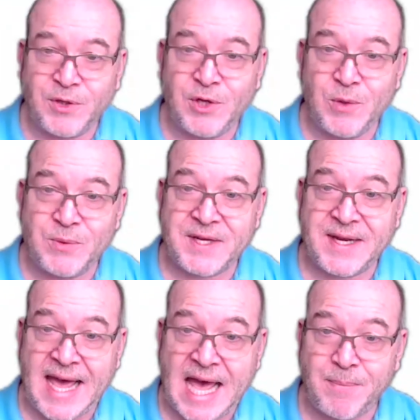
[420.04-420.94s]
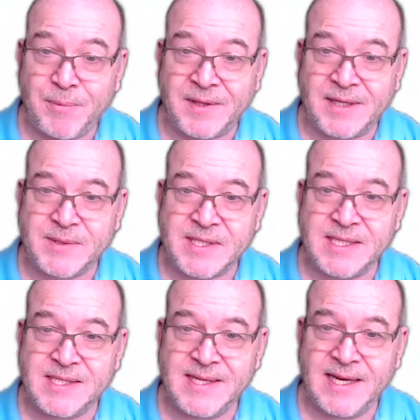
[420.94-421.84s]
knew was going to happen, that it was going
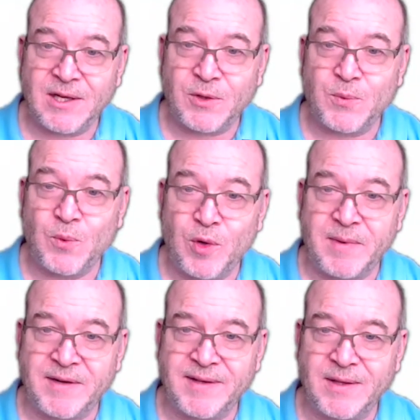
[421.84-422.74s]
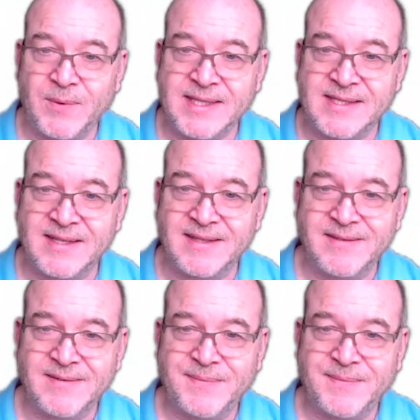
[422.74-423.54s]
to stay a lot warmer in the winter.